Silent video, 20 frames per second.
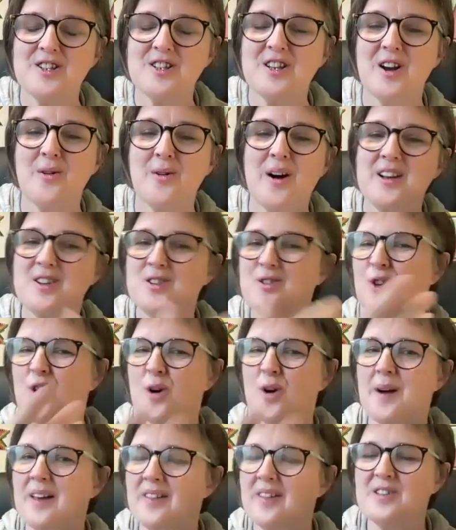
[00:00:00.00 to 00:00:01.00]
So I
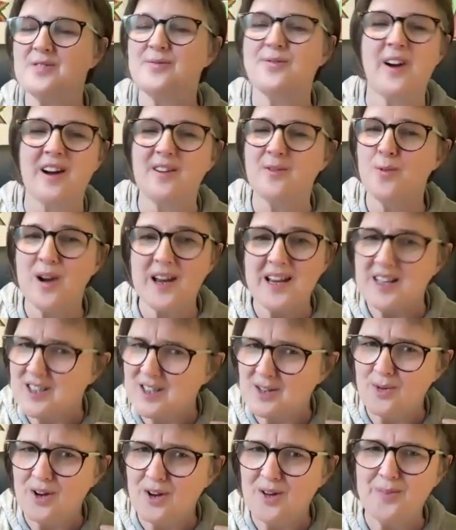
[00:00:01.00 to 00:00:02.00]
talk about these 5 ways
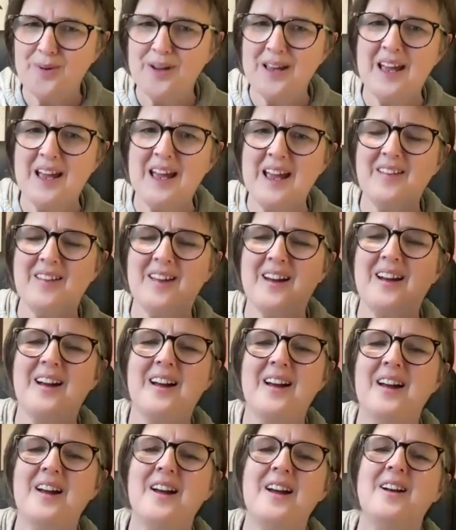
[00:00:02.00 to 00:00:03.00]
to well-being that
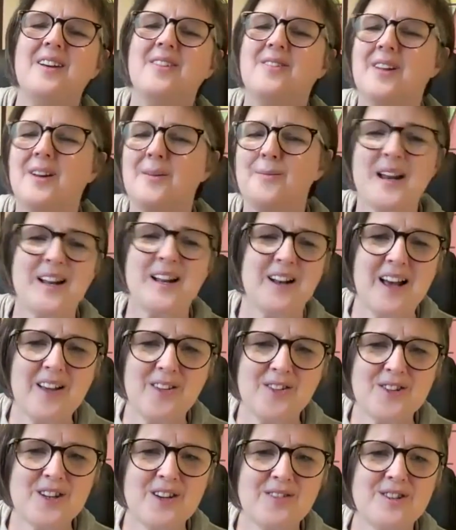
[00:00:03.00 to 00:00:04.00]
mental
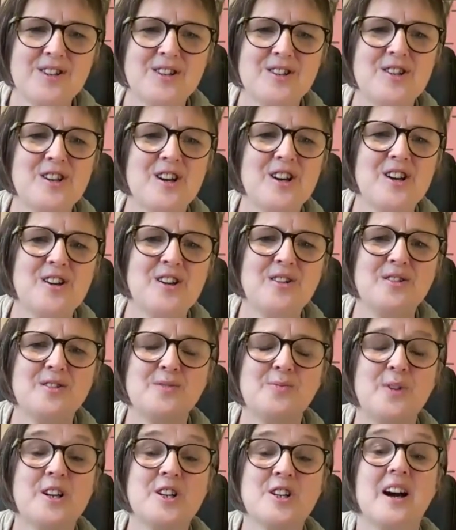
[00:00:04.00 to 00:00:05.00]
health services
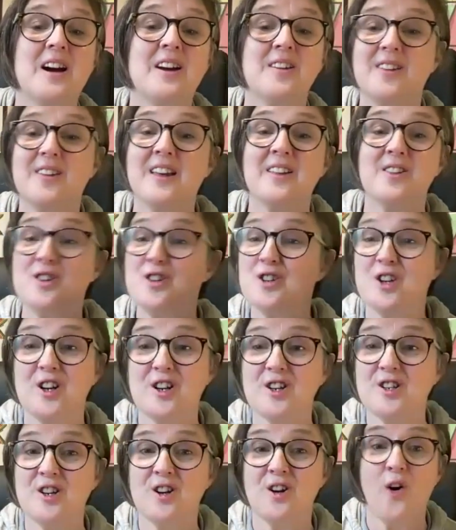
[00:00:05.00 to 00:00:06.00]
use, which I think the
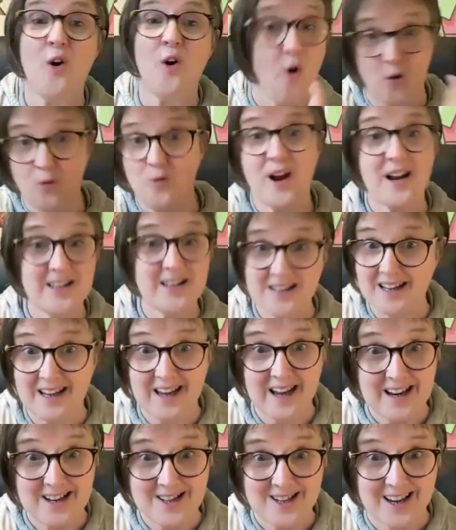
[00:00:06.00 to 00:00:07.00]
church already
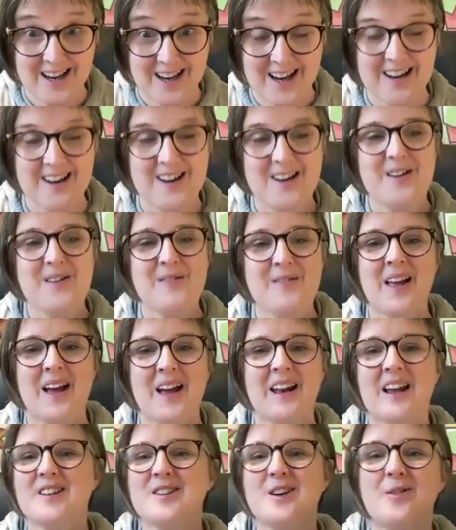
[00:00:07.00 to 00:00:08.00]
engage in.
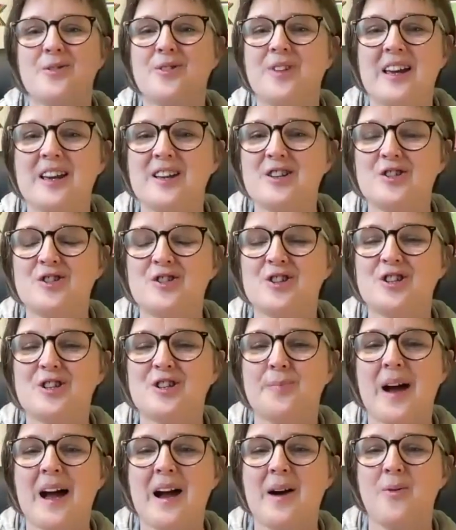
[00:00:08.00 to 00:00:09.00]
And I don't think it's just
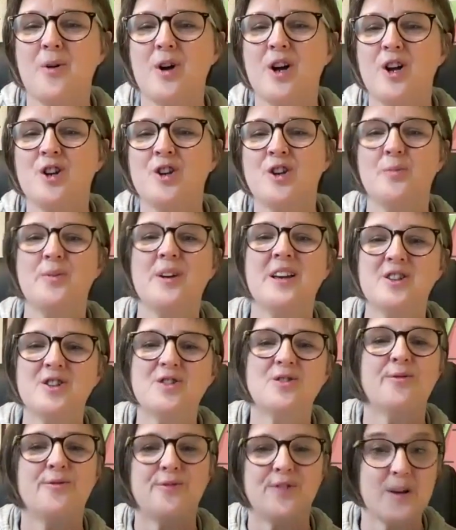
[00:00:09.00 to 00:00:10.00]
about doing
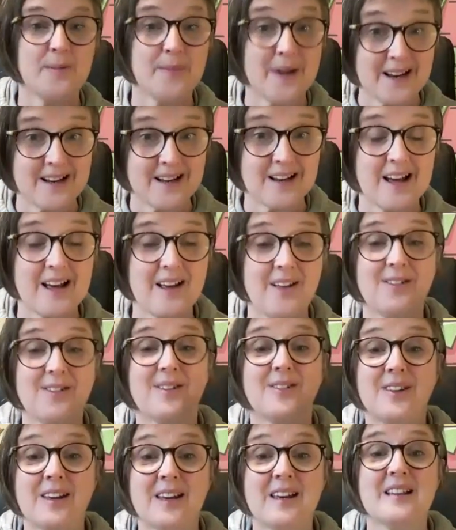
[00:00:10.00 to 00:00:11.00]
stuff for your mental health. I
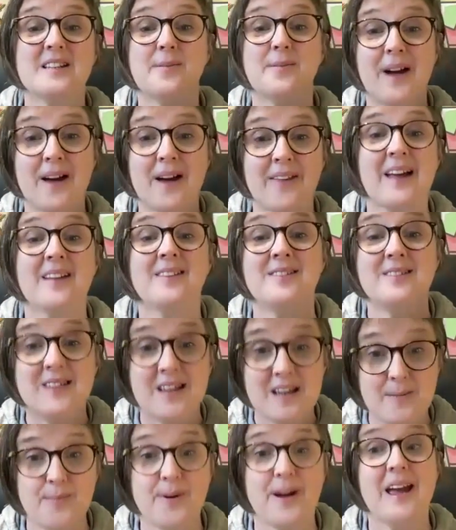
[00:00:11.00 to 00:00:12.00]
think it's about that
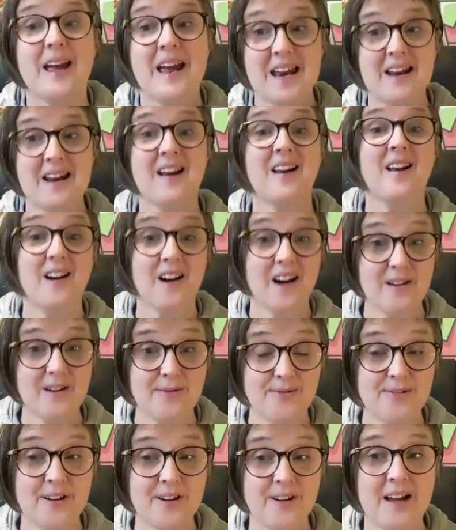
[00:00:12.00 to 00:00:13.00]
deeper inner
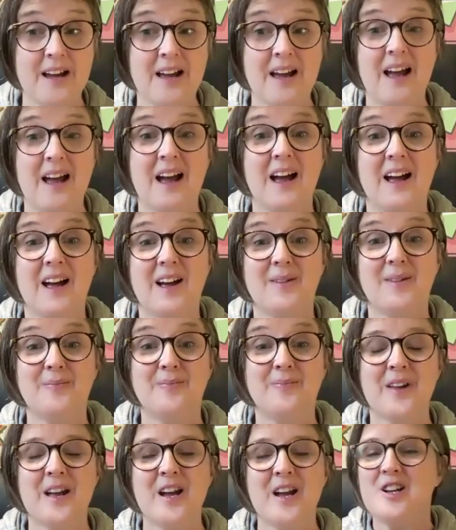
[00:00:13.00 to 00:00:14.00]
life.
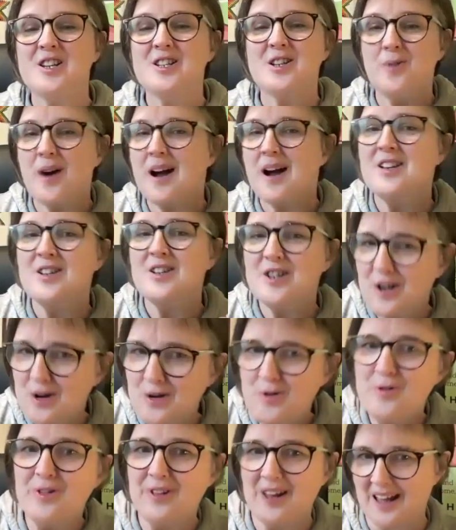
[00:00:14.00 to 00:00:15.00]
So I
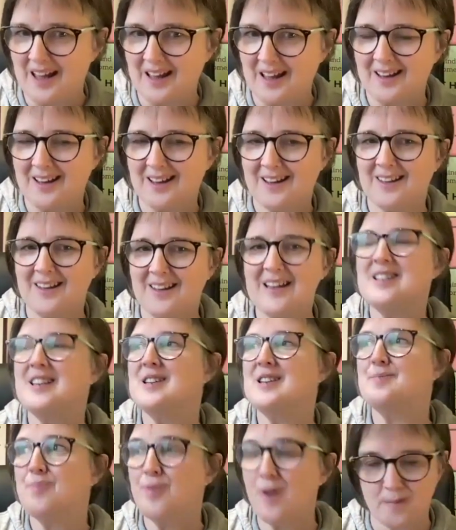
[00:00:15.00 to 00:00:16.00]
do think this
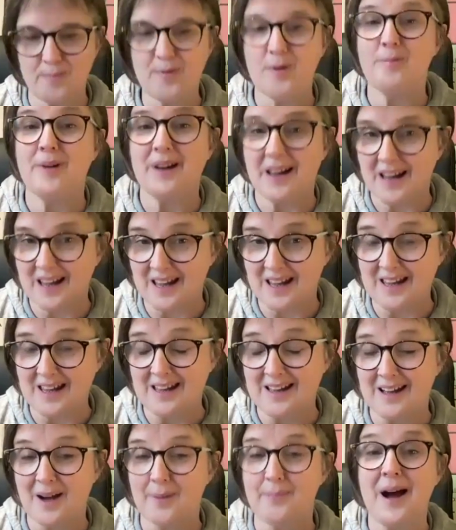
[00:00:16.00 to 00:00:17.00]
is
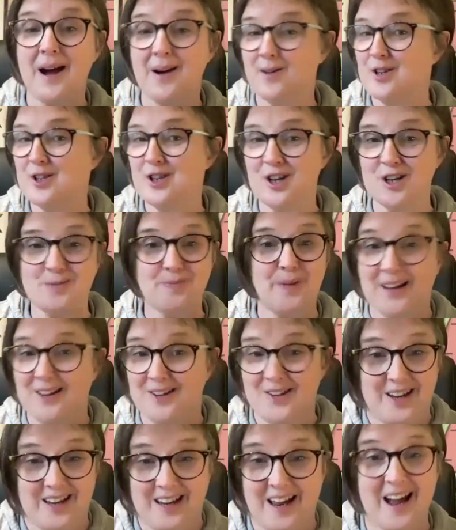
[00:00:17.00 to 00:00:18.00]
probably about church
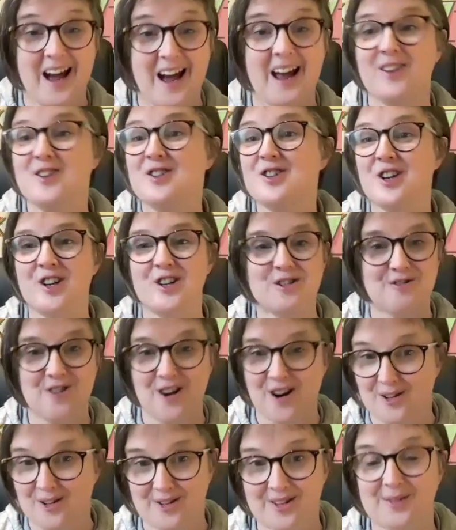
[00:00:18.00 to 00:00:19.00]
planting and church
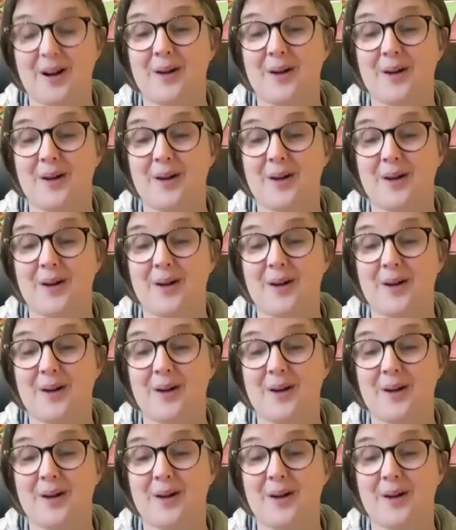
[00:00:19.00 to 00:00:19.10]
growth.